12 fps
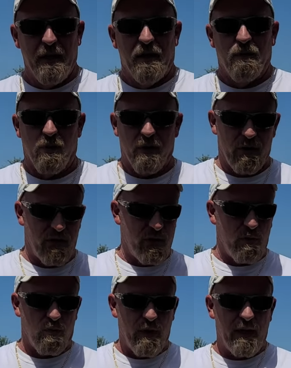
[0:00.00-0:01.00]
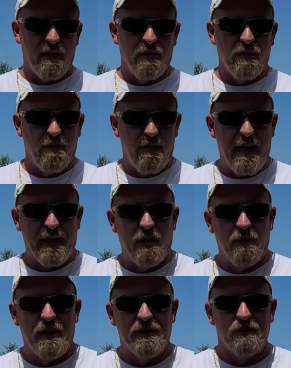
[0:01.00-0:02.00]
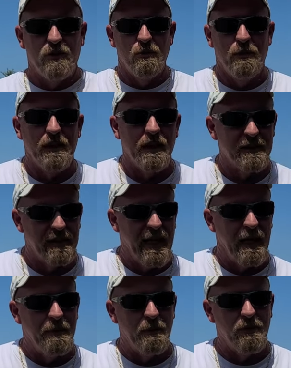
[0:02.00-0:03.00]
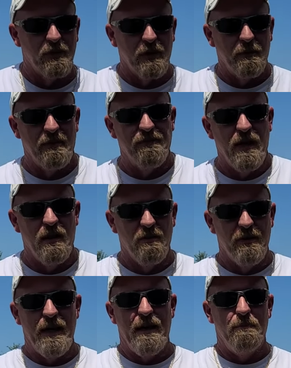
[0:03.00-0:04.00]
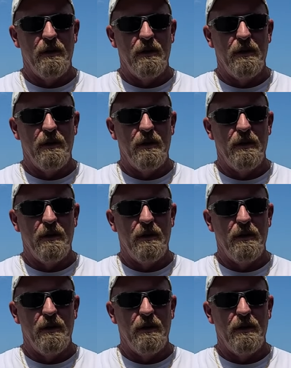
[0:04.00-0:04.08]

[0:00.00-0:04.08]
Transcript: where it's a regular evacuation because a lot of people are going to be following that.